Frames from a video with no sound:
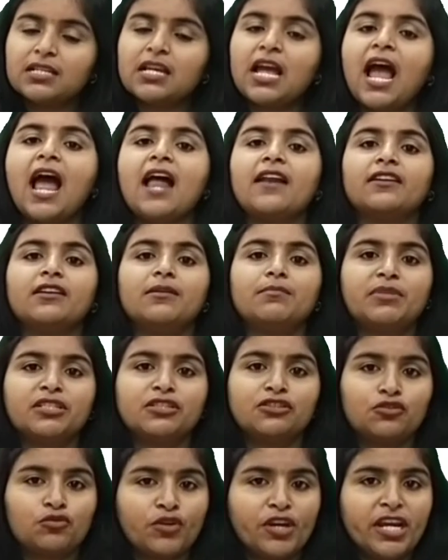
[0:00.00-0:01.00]
and number
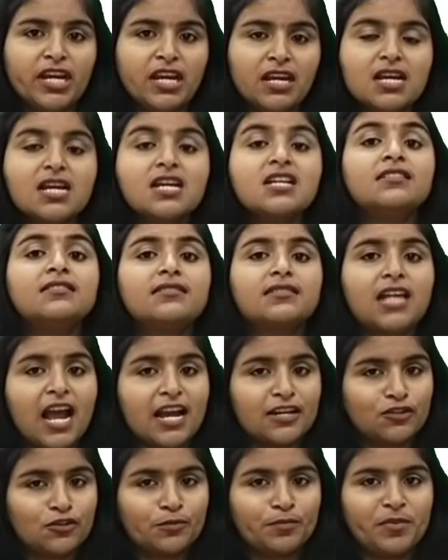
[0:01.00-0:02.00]
3,
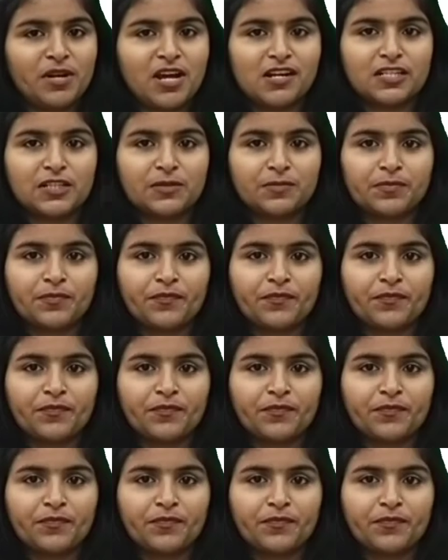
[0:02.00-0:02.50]
cytoplasm.